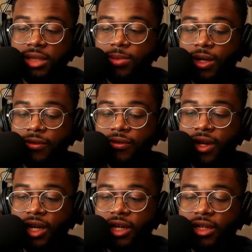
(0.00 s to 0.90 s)

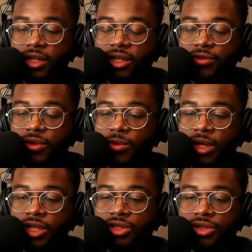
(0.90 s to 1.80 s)
Spotify if you
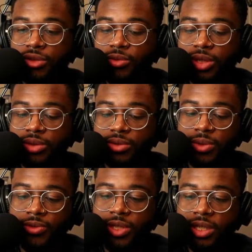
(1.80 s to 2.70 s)
wanted to, which we've
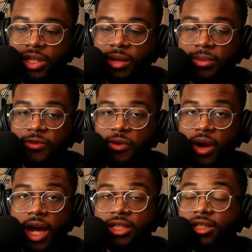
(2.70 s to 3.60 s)
seen done before.
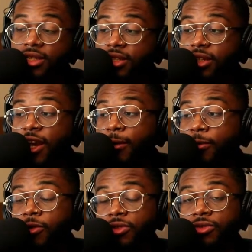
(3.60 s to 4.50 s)
Actually, the
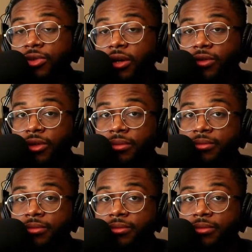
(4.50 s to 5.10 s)
DiCaprio 2 cover,